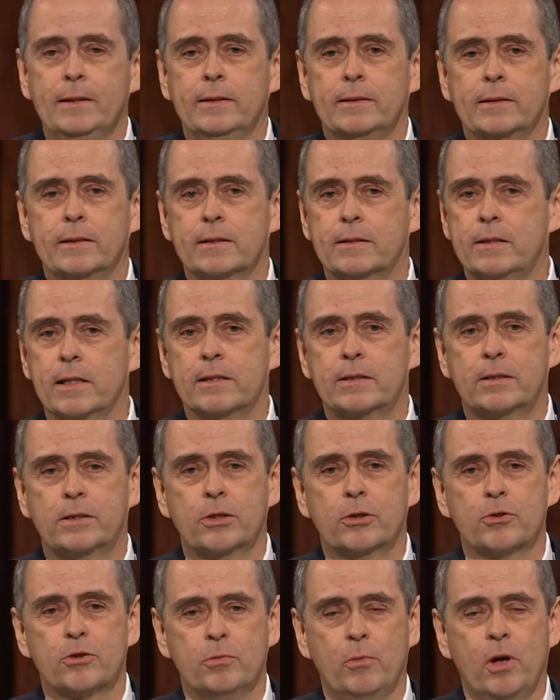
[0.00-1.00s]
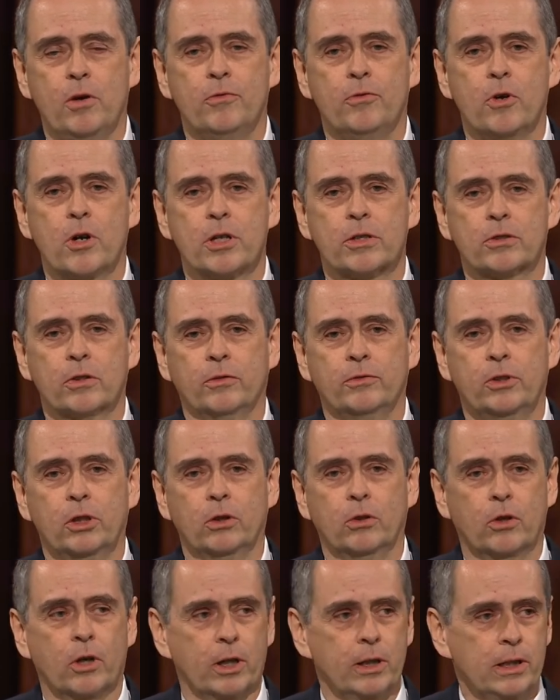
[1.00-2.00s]
is the still small voice of the
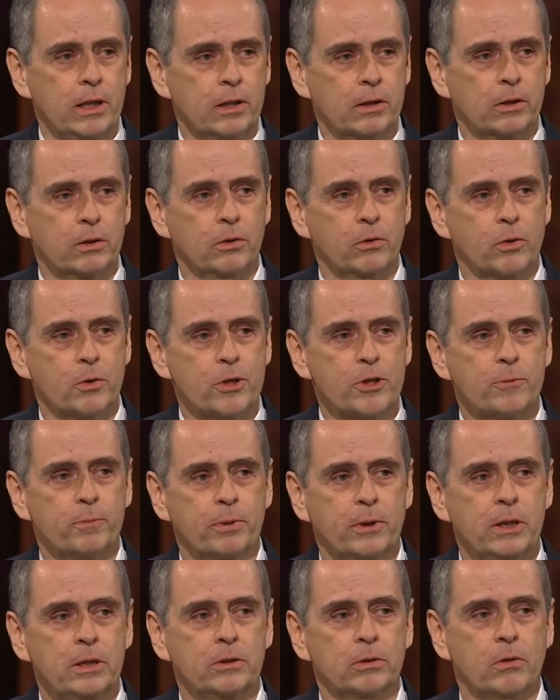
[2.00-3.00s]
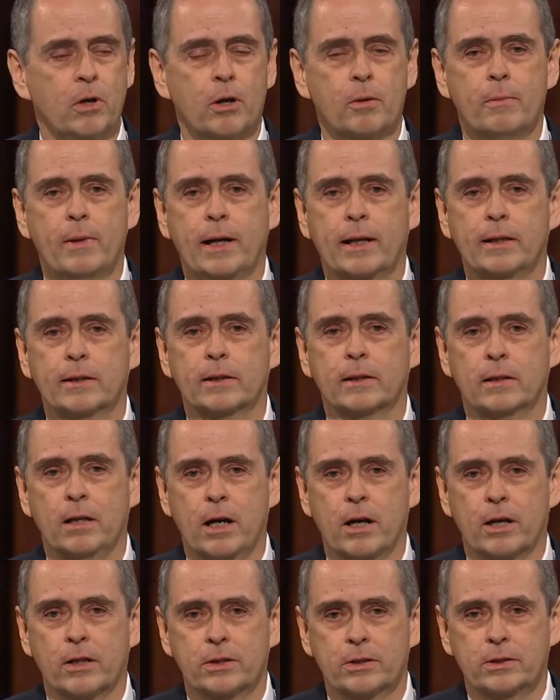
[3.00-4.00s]
Lord, whispering to our mind and
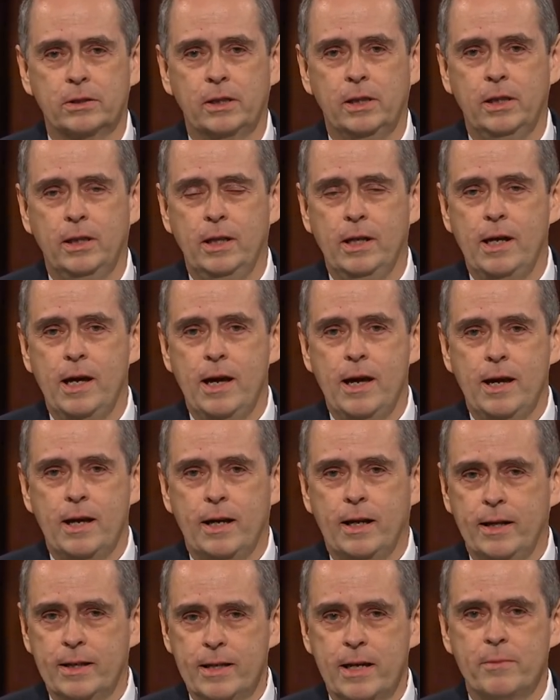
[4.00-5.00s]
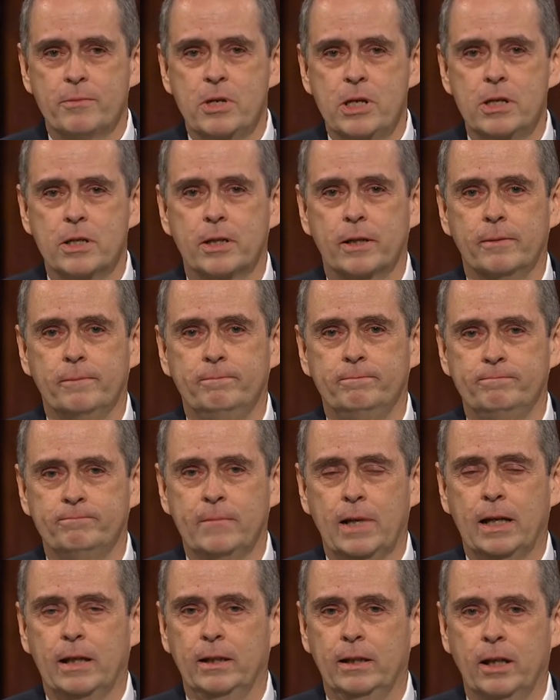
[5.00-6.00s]
heart, I am here,
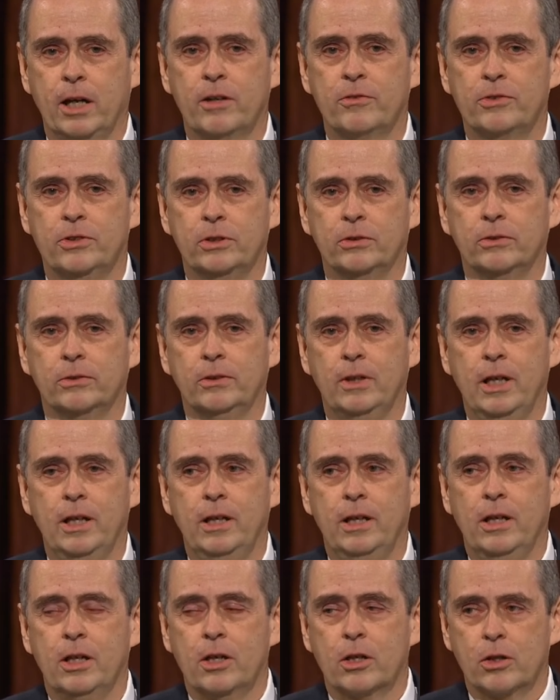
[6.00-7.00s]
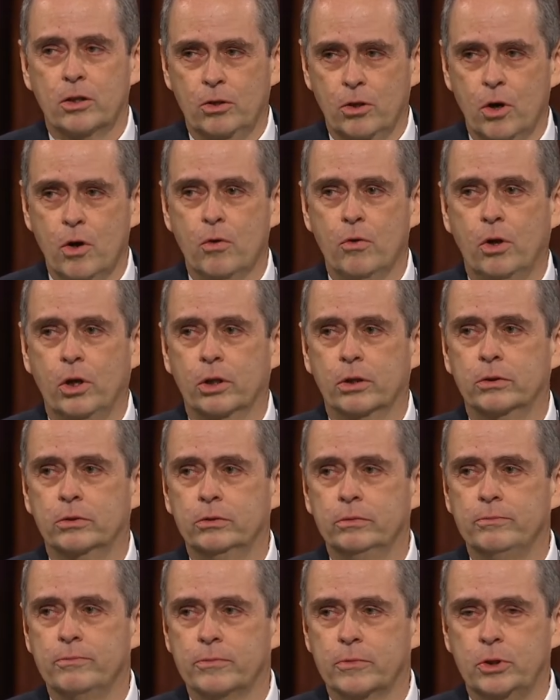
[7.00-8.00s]
I love you, go on,
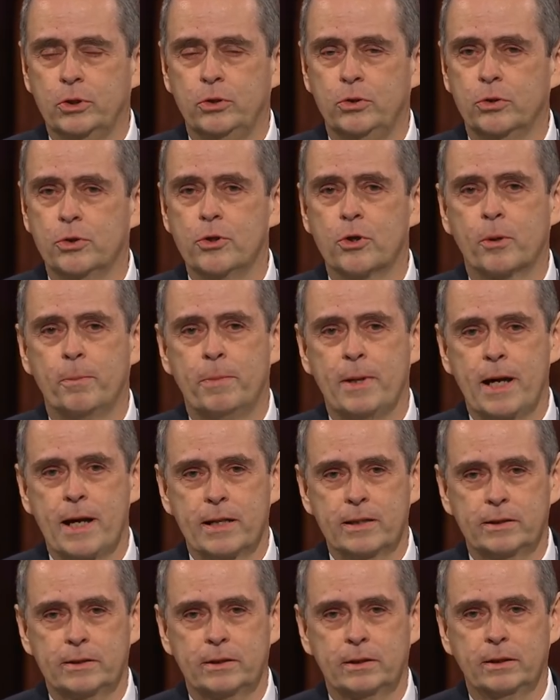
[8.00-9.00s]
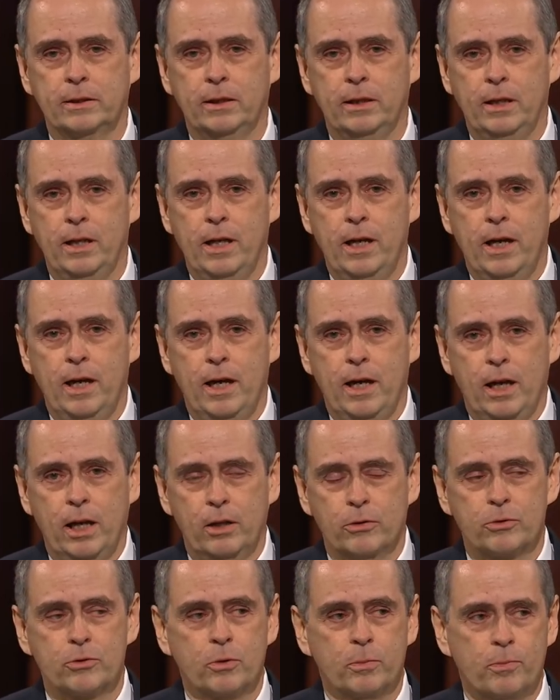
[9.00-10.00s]
do your best,
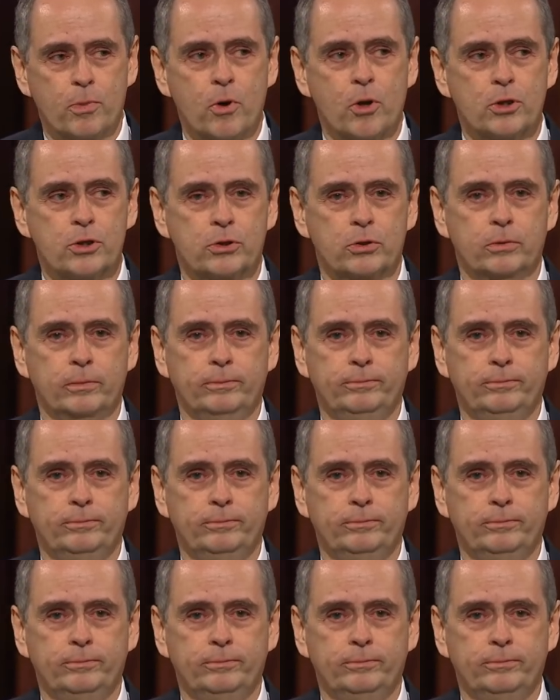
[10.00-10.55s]
I'll support you.